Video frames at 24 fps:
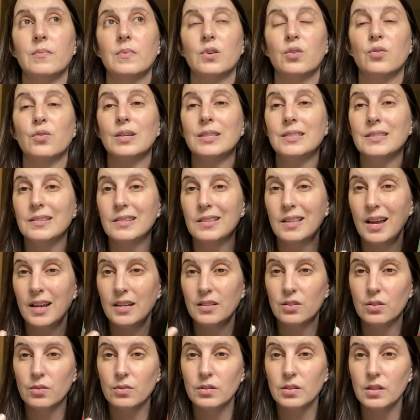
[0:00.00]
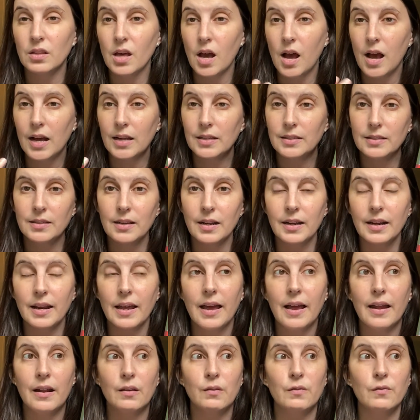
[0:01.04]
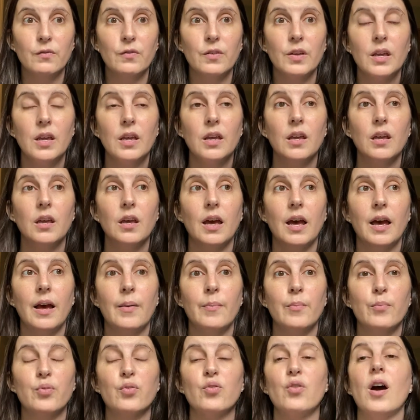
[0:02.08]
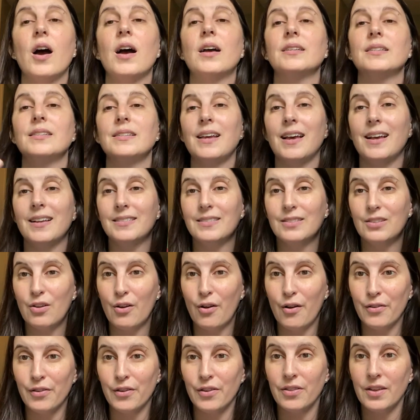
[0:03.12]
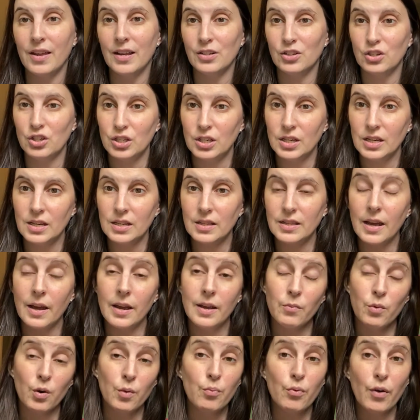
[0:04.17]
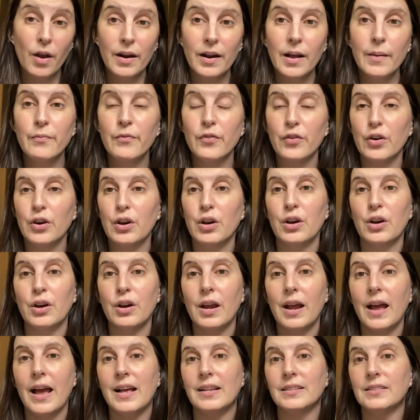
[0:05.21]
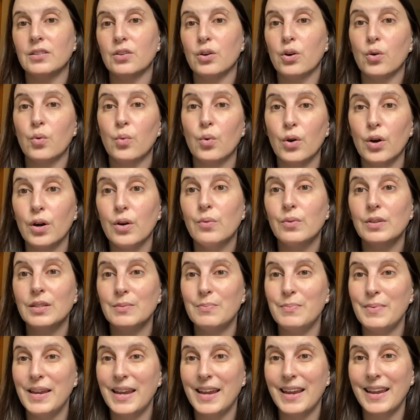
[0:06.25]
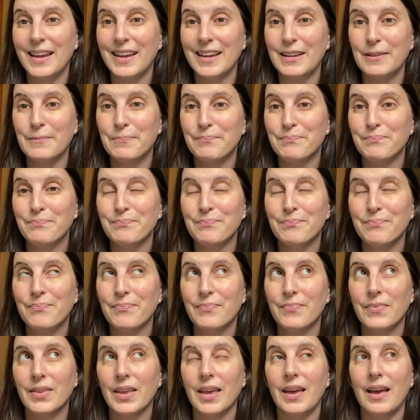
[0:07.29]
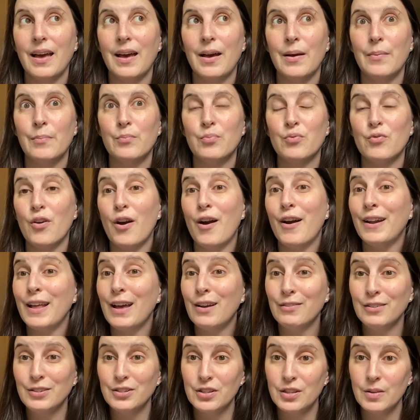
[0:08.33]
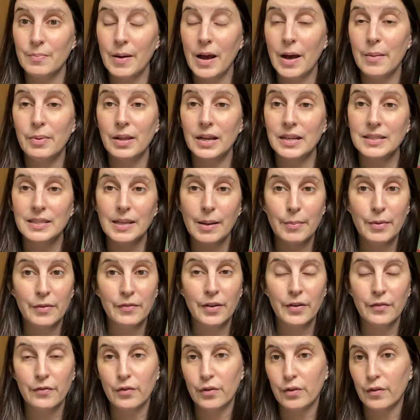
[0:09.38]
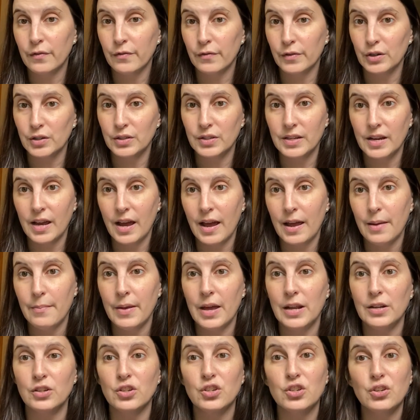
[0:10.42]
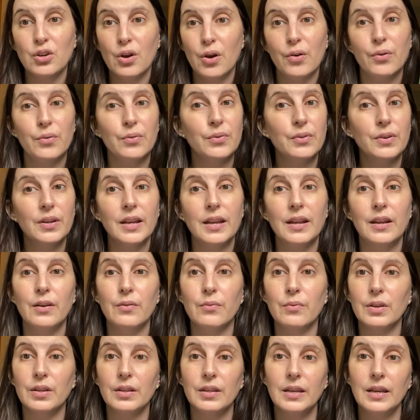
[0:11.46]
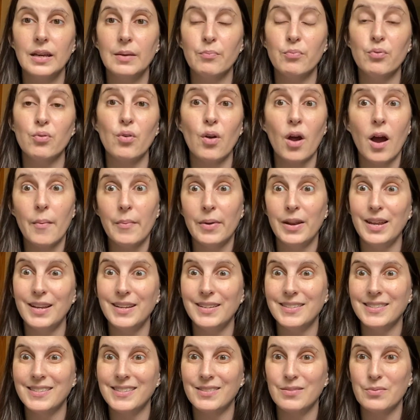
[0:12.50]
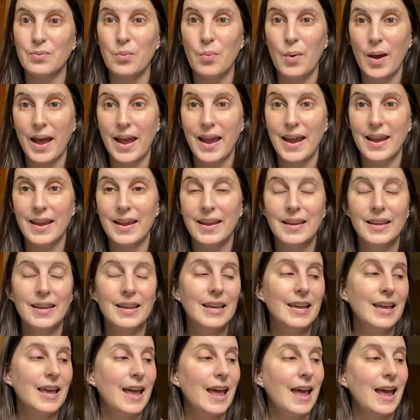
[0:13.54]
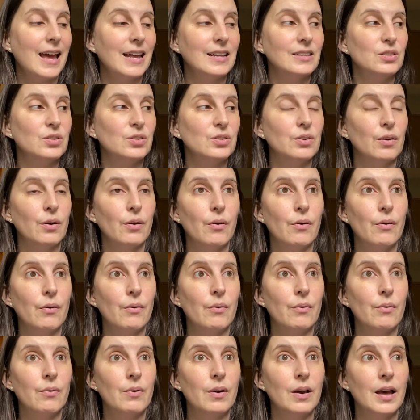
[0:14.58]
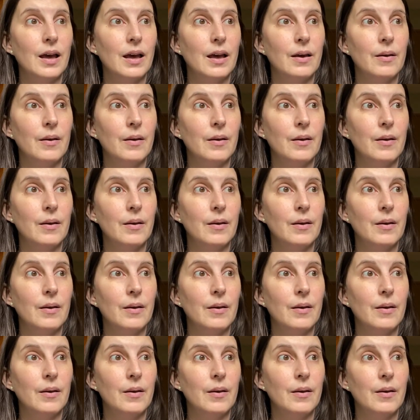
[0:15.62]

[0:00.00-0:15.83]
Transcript: crystallize those thoughts and kind of process all the things that were brought up for her as her work was being brought out into the public, some of it for the first time and shown in a really prominent way. And so